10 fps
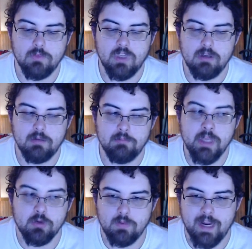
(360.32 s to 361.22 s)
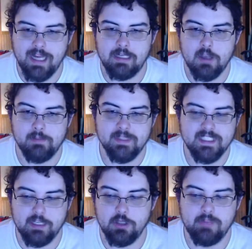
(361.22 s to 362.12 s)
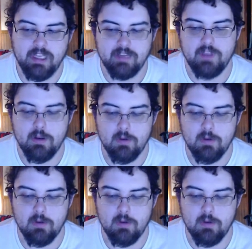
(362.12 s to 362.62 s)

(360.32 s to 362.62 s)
mineral rate income as they could be if they were at the